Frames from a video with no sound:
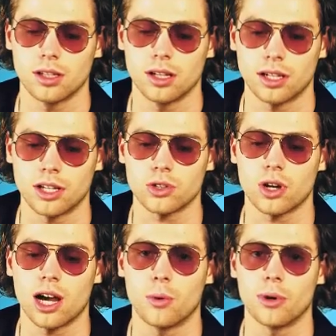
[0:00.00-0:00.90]
Uh, get you
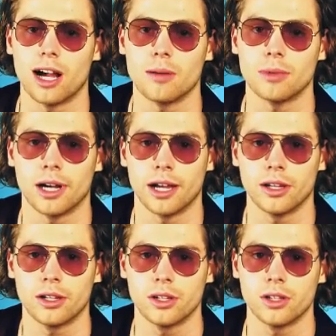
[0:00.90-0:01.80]
high when I'm high,
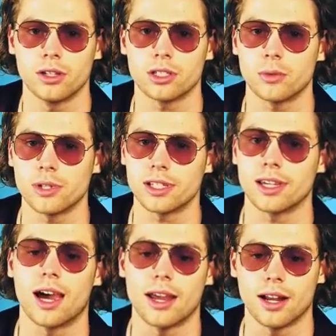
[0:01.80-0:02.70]
so we see
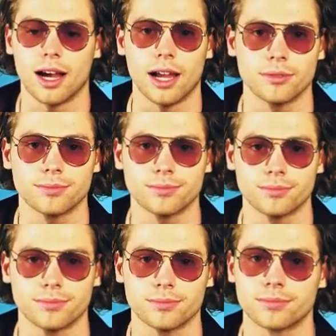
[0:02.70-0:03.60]
eye to eye.
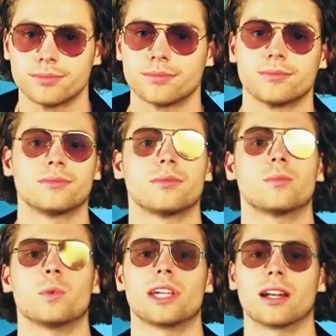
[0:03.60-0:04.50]

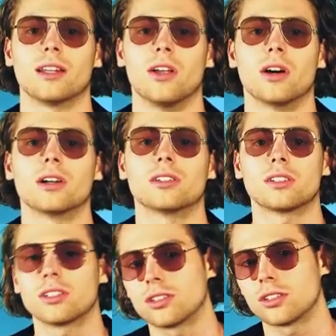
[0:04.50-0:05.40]
We get along,
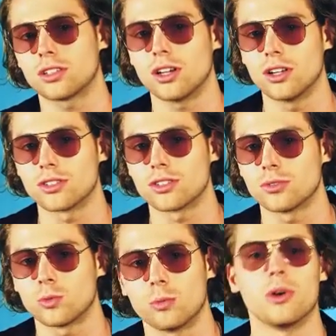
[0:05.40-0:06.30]
cause
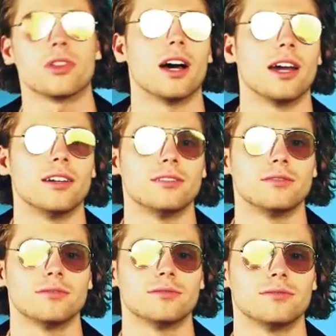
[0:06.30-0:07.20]
we're both high.
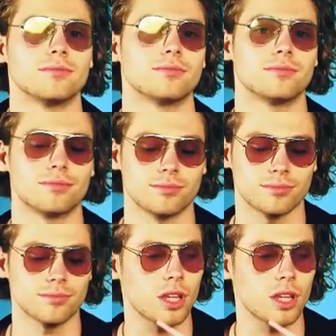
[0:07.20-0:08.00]
Cool, I